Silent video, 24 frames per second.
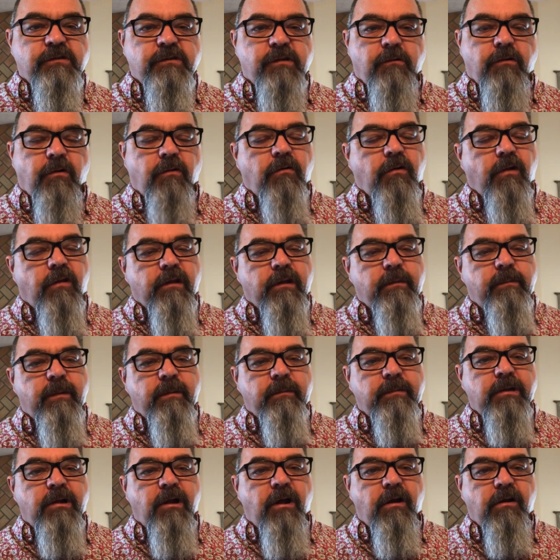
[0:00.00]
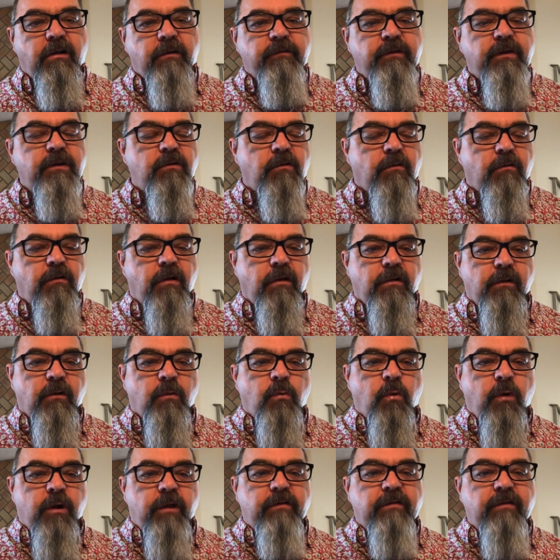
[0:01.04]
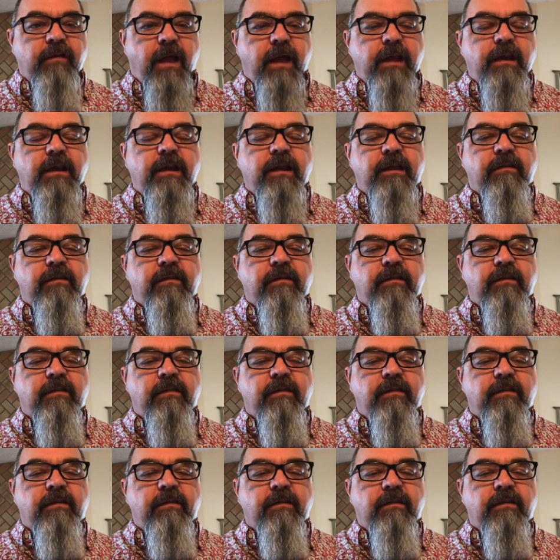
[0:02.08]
So don't call it a bibliography. Don't call it a works cited.